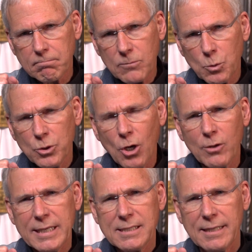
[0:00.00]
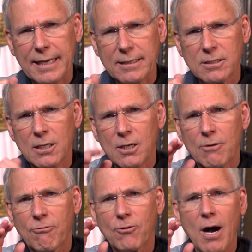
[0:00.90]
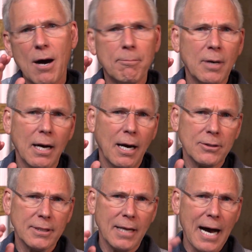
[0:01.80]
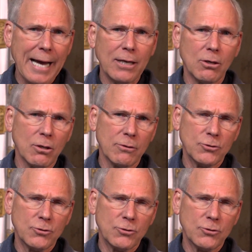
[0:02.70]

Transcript: with all these things, from our denial,